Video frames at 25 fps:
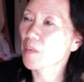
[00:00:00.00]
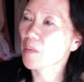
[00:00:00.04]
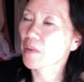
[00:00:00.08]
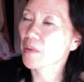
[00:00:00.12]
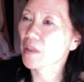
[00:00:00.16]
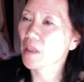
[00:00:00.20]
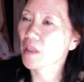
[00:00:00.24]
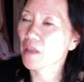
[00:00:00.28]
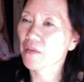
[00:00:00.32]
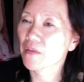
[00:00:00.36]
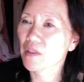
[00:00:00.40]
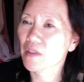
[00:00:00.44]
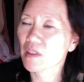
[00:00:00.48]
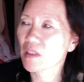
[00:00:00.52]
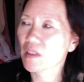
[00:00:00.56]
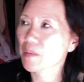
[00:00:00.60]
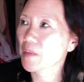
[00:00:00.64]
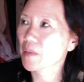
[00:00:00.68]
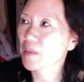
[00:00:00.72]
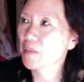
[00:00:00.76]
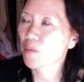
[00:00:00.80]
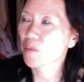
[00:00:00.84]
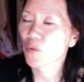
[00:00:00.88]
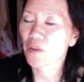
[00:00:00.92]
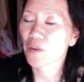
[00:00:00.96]
but every time
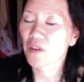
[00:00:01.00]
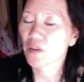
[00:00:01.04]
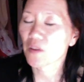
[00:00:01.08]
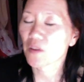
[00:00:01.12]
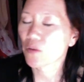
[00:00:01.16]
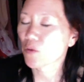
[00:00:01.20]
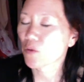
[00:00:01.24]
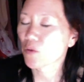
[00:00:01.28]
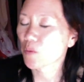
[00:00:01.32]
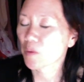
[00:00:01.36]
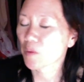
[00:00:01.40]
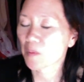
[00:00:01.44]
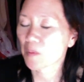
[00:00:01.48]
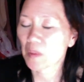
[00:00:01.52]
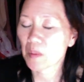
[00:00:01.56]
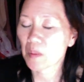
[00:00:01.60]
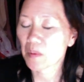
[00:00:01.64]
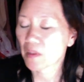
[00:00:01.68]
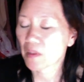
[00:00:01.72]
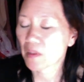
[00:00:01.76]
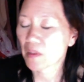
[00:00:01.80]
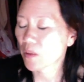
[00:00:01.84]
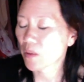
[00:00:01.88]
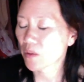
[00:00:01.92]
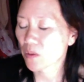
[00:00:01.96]
I'm with a group of
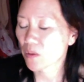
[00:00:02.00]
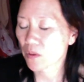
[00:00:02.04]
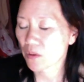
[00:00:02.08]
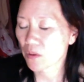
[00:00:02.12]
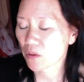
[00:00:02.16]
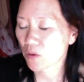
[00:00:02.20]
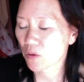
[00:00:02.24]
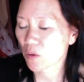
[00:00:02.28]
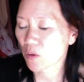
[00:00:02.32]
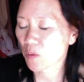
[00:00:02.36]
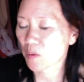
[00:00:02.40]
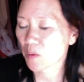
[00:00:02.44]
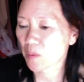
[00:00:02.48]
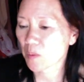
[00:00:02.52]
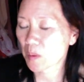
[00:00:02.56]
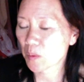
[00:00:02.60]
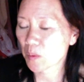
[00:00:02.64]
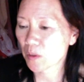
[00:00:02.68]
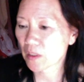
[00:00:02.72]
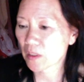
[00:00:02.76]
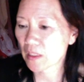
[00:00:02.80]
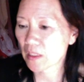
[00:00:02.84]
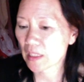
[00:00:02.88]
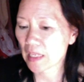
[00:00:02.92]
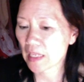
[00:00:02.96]
people, I was with a group of
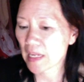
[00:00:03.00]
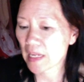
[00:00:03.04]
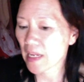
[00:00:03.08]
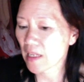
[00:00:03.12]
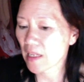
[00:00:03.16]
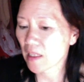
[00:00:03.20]
people today,